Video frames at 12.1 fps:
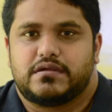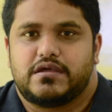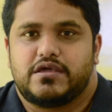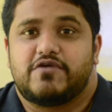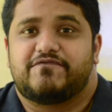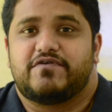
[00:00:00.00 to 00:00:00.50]

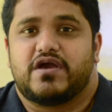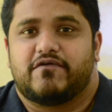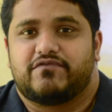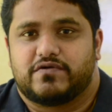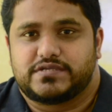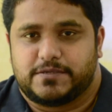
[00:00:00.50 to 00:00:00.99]
If you
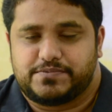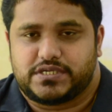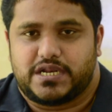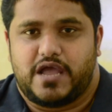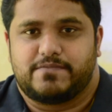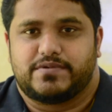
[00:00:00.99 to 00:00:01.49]
have not
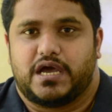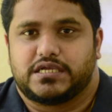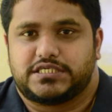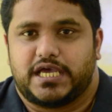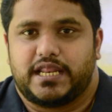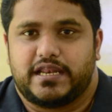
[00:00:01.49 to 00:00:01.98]
subscribed our
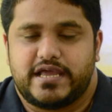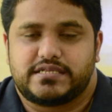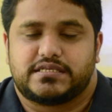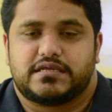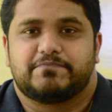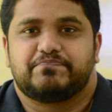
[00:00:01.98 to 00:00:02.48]
channel
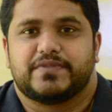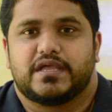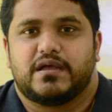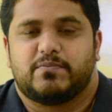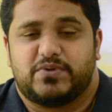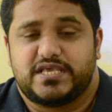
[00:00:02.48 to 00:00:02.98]
yet,
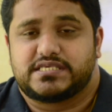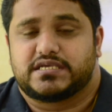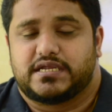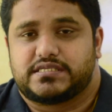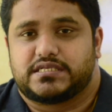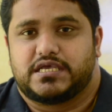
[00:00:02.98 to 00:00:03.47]
please
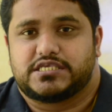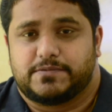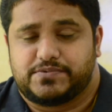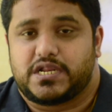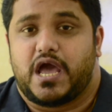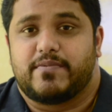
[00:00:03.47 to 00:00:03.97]
consider
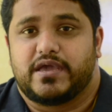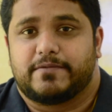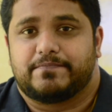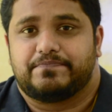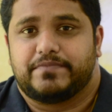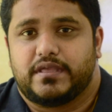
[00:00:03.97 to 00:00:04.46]

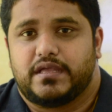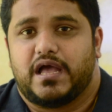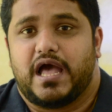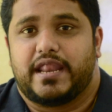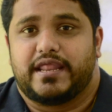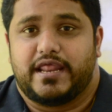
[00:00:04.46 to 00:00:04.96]
subscribing
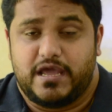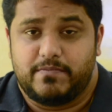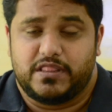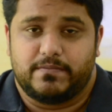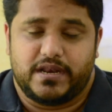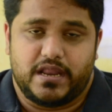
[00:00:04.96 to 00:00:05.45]
and enable
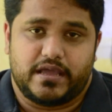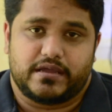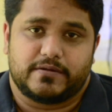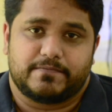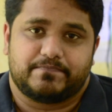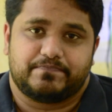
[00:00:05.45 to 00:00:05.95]
the bell
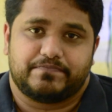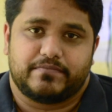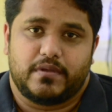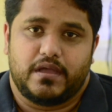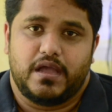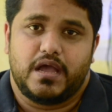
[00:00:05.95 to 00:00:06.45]
icon.
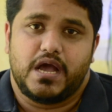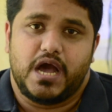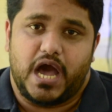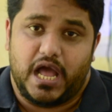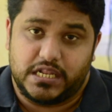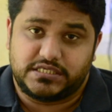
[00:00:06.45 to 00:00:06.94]

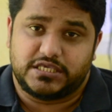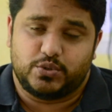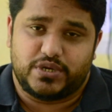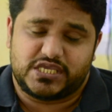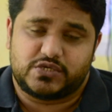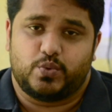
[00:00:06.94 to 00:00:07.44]
I'll see you
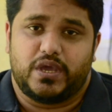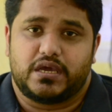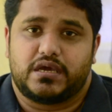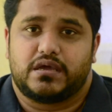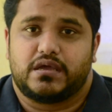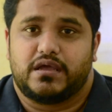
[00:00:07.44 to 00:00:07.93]
next week,
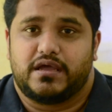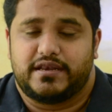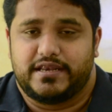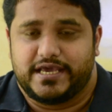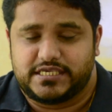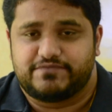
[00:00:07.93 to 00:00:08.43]

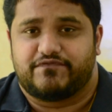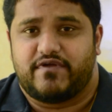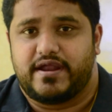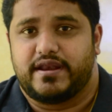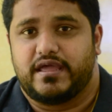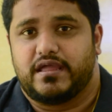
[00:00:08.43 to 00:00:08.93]
next
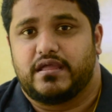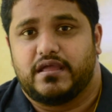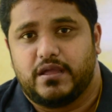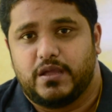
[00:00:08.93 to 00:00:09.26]
Friday,